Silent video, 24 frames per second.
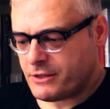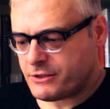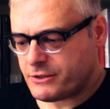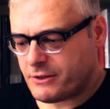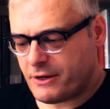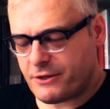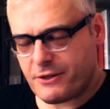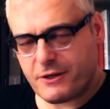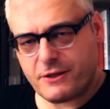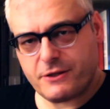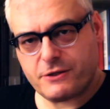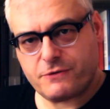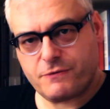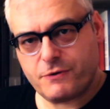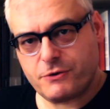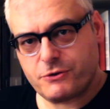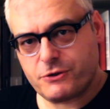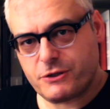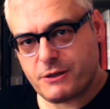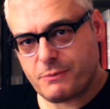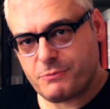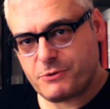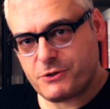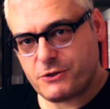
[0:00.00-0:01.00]
So I think this view
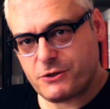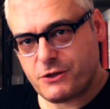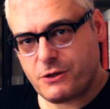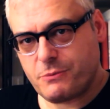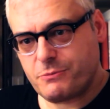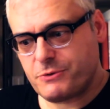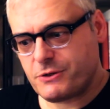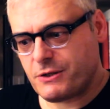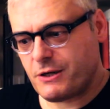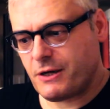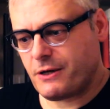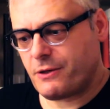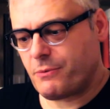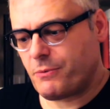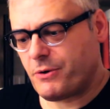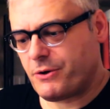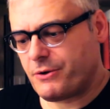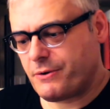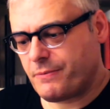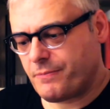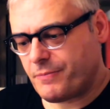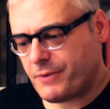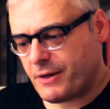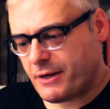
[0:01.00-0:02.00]
subsumes the other
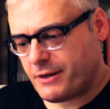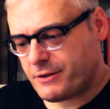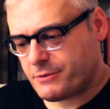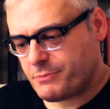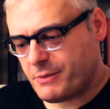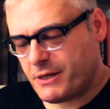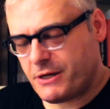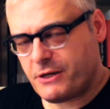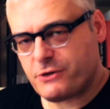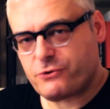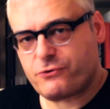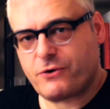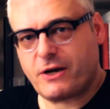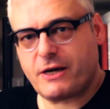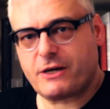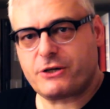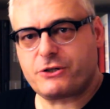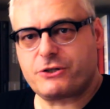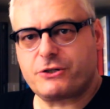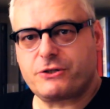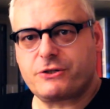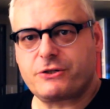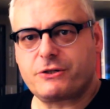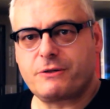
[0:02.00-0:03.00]
one, has many
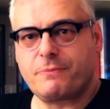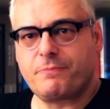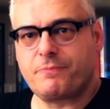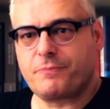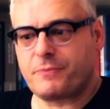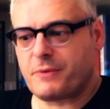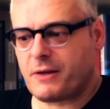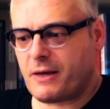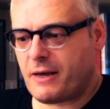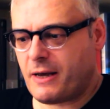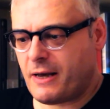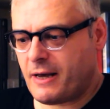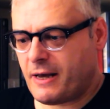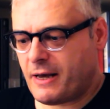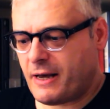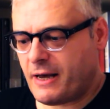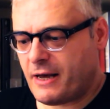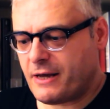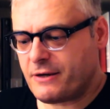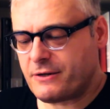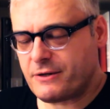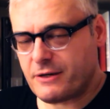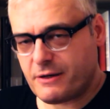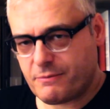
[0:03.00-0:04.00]
attractions,
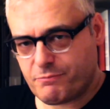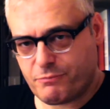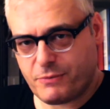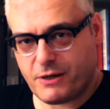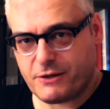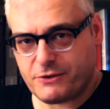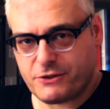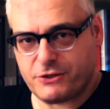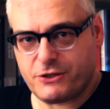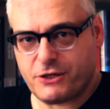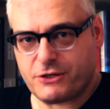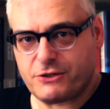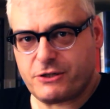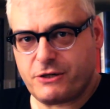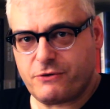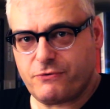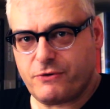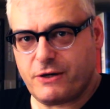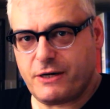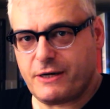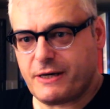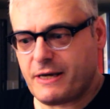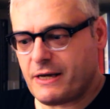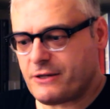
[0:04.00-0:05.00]
and I suggest it
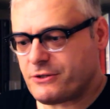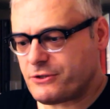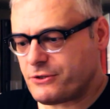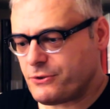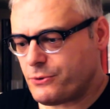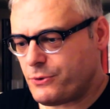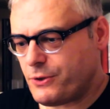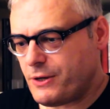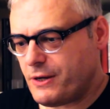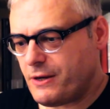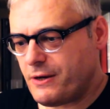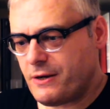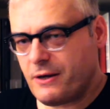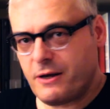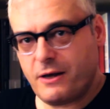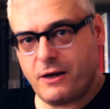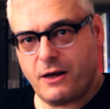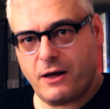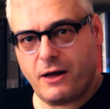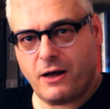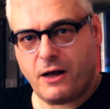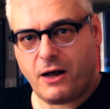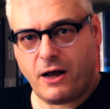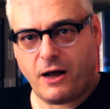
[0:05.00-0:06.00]
really gets to the
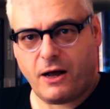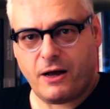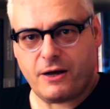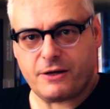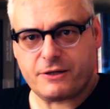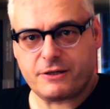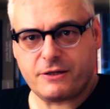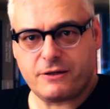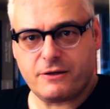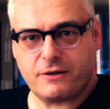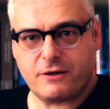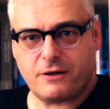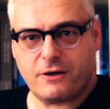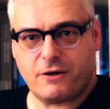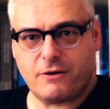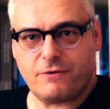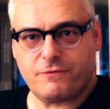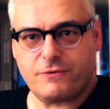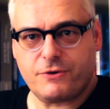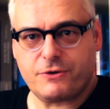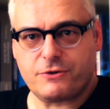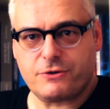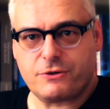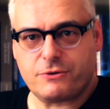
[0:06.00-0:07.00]
heart
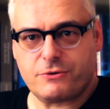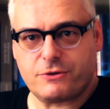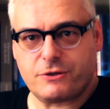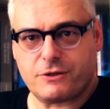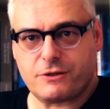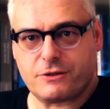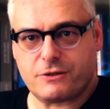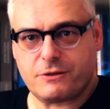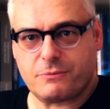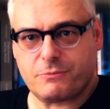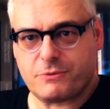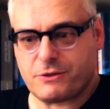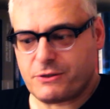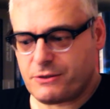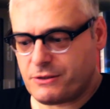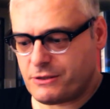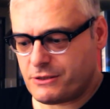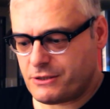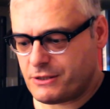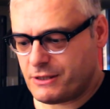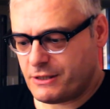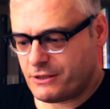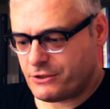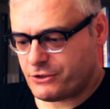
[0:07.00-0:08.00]
of the two systems
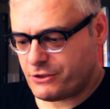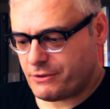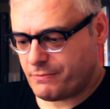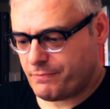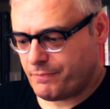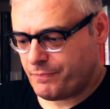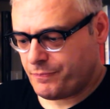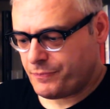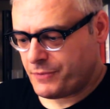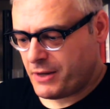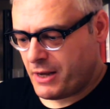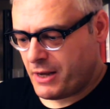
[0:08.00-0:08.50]
distinction.